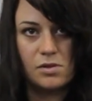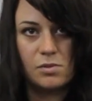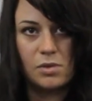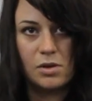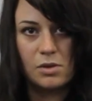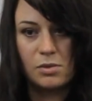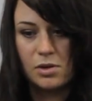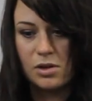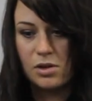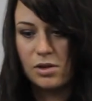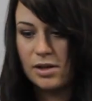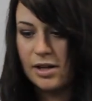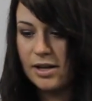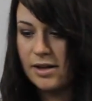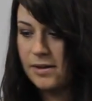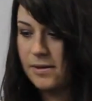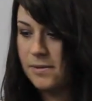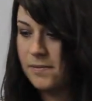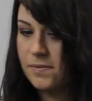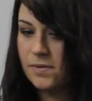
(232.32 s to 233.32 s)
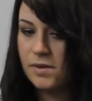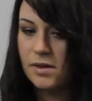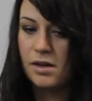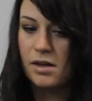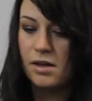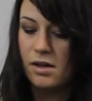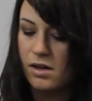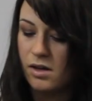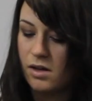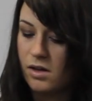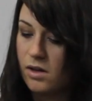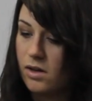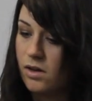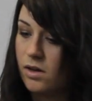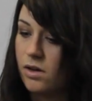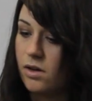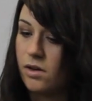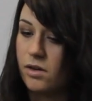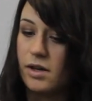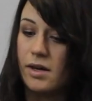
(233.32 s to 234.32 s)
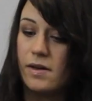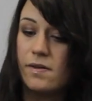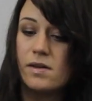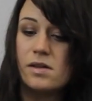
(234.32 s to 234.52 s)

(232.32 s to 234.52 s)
what it would look like. Okay,